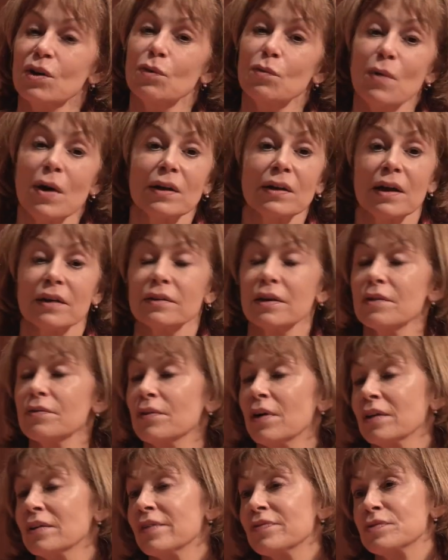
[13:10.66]
Well, I
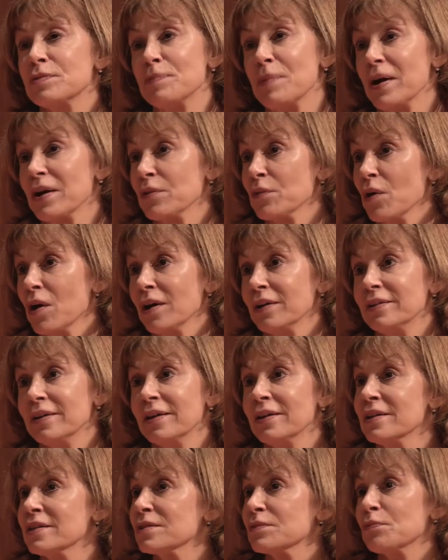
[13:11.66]
love to bike ride,
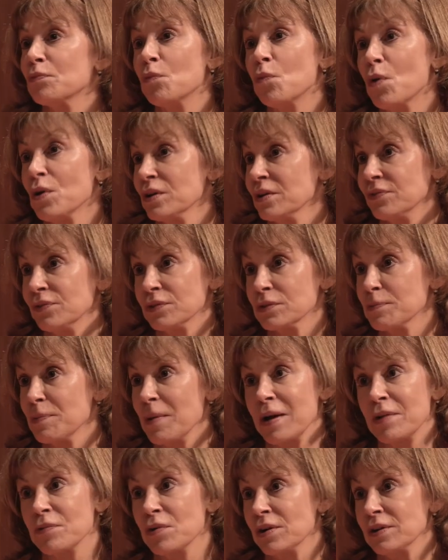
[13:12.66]
and it's wonderful to
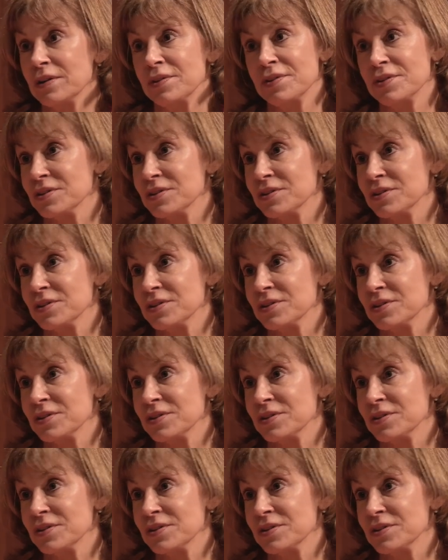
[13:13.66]
bike ride in the